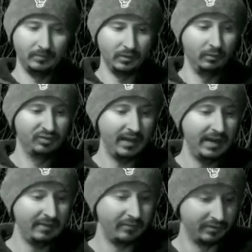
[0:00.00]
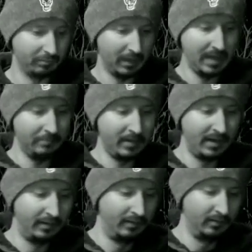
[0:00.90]
to save this blind
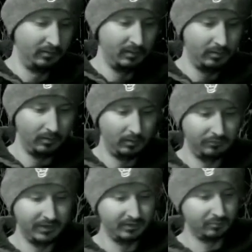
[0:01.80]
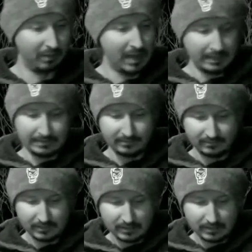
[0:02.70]
man of his blindness.